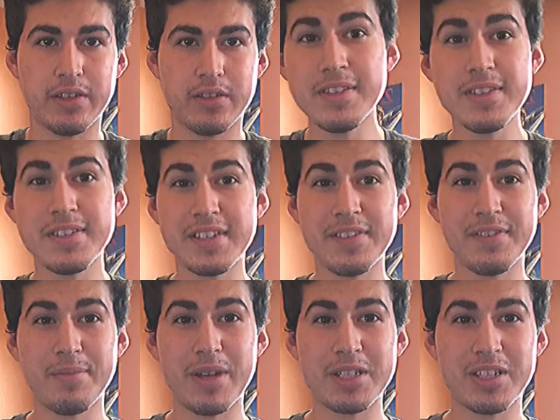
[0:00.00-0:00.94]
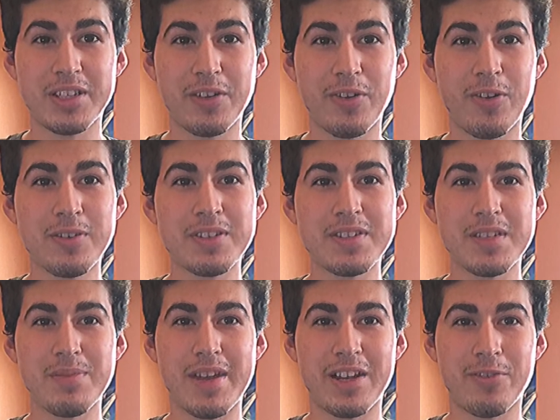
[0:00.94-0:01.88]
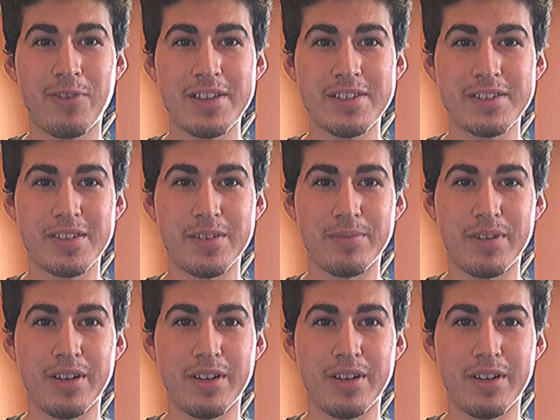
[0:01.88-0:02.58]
This isn't even mentioning the whole systematic racism